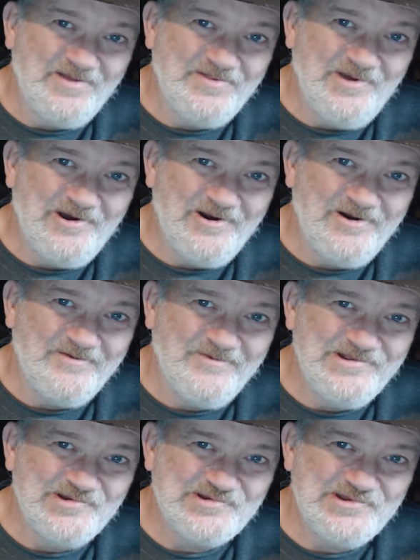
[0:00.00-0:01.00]
on the heart
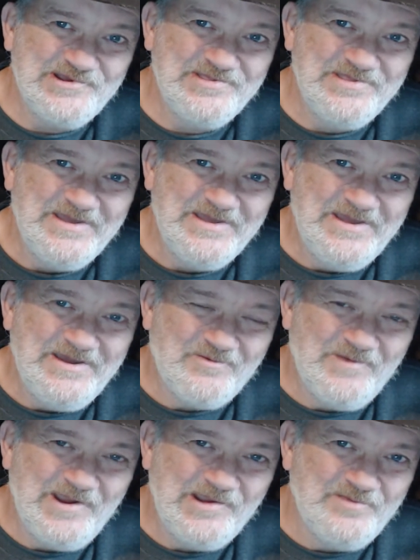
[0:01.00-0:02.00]
when you see
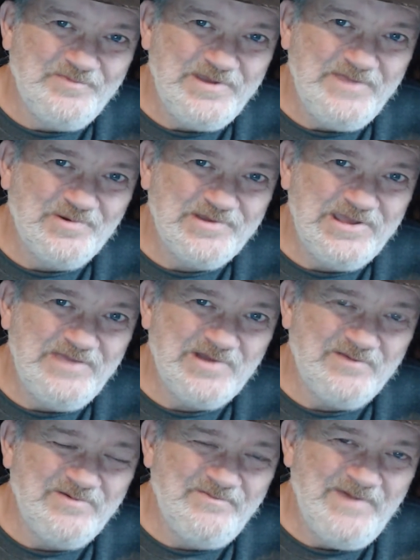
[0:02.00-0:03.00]
regular people keep
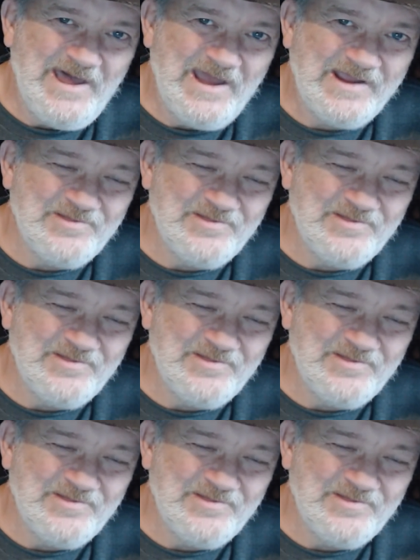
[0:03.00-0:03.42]
coming back.